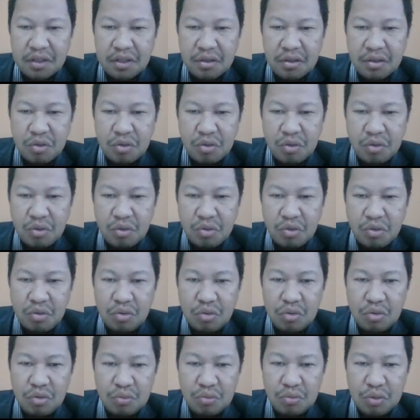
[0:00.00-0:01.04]

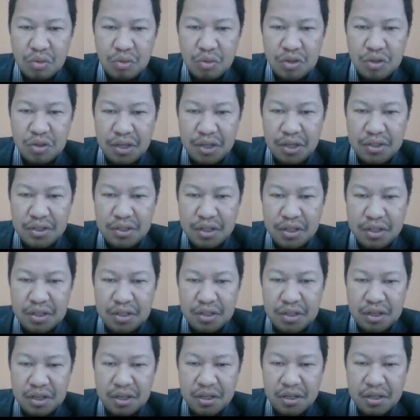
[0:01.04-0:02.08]
to process this
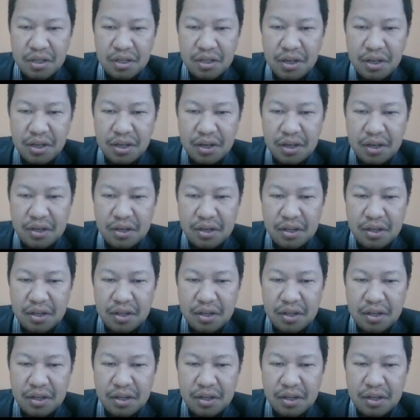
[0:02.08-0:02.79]
signal and